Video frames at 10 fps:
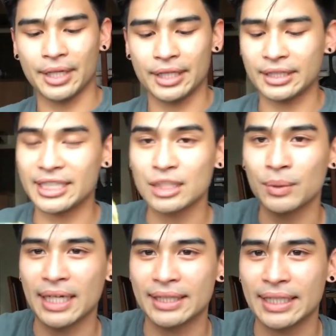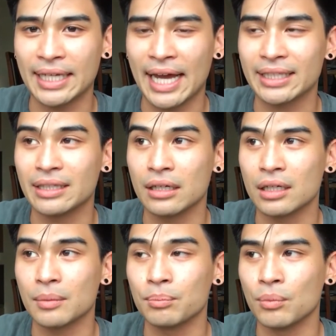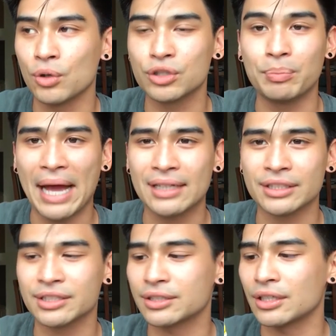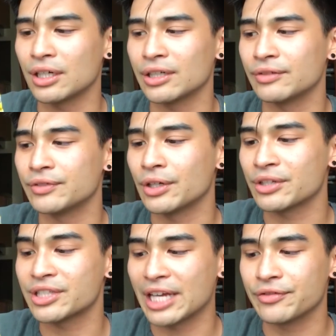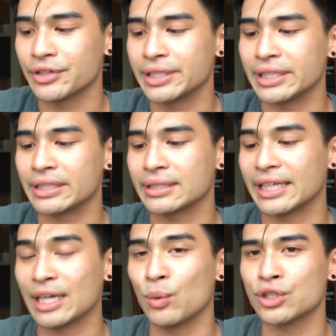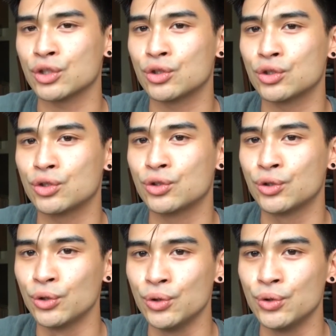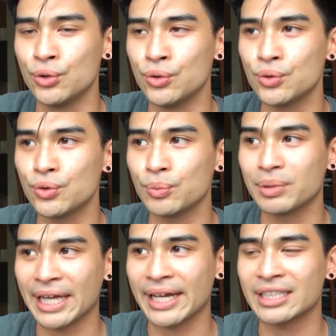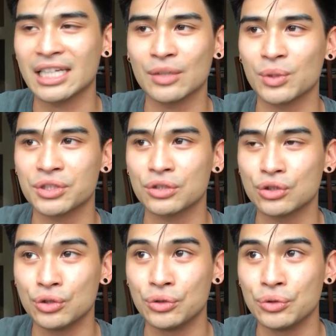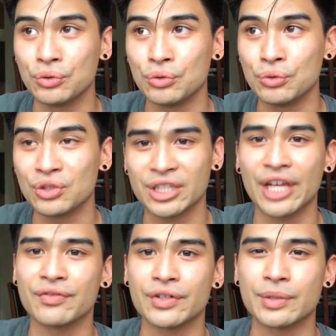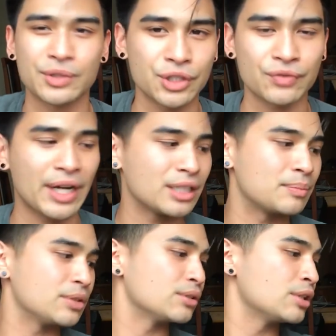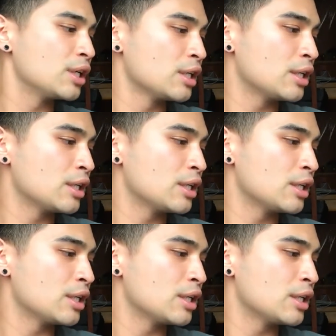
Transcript: But this one I think had the most balanced of, you know, savoriness. Like it wasn't too bland and it wasn't too savory. It was just right in the middle.